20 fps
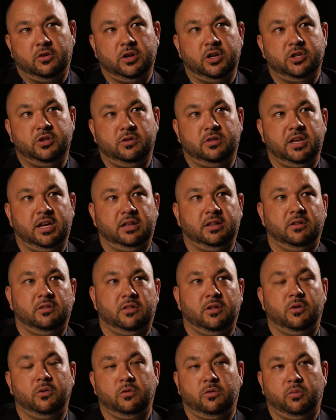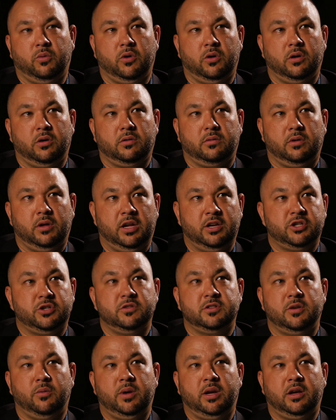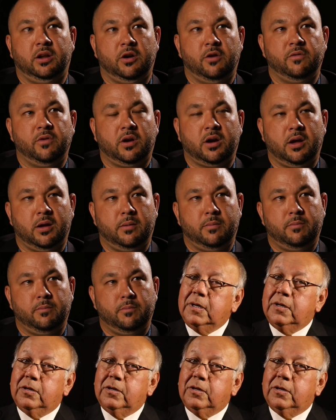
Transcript: or did you think that those were issues that we could overcome?